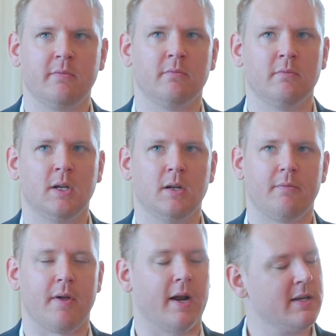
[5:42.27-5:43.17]
and
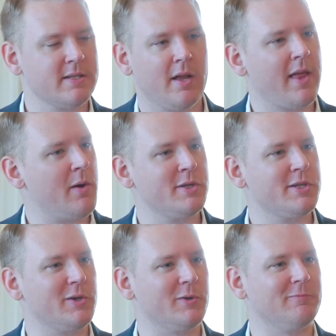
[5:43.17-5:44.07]
then I can sell that one too.